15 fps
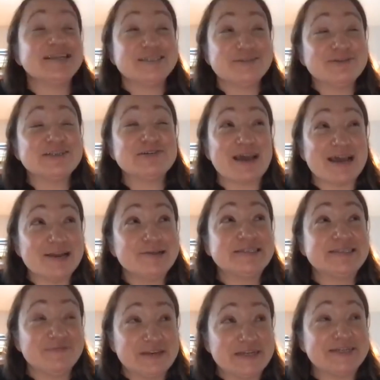do attract
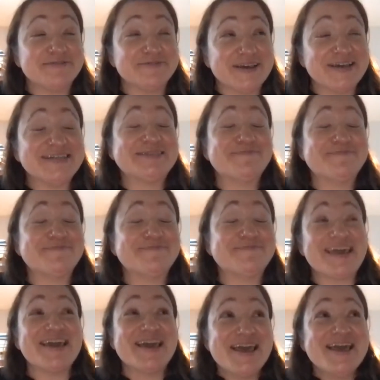lots of introverts but
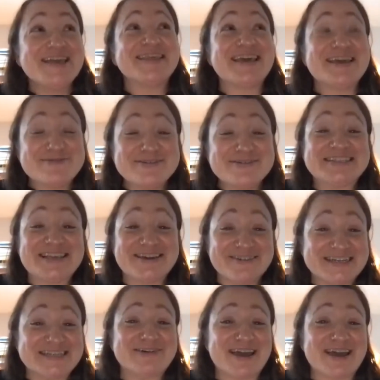they they also
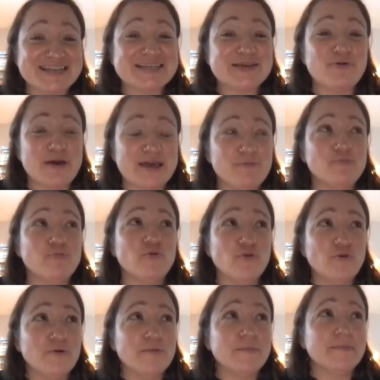attract quite
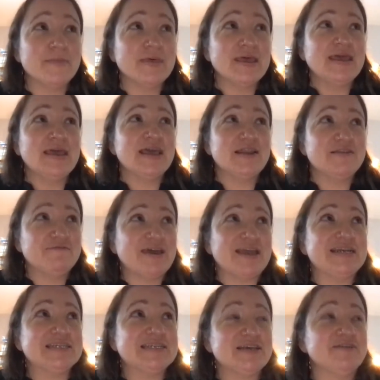warm
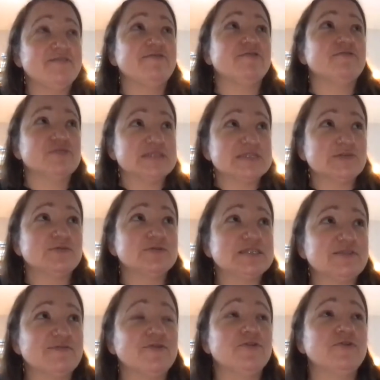inventive
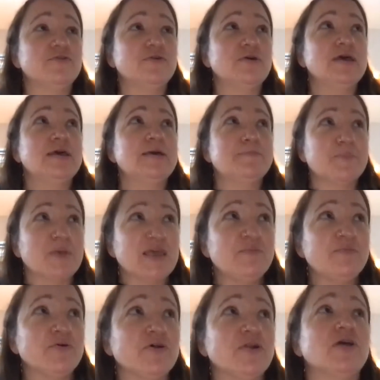resourceful
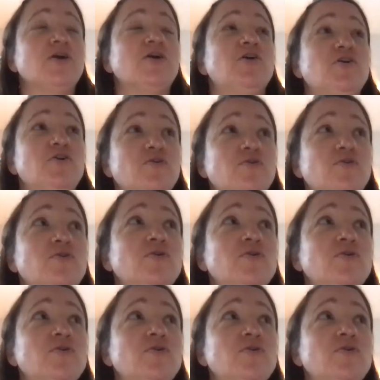people who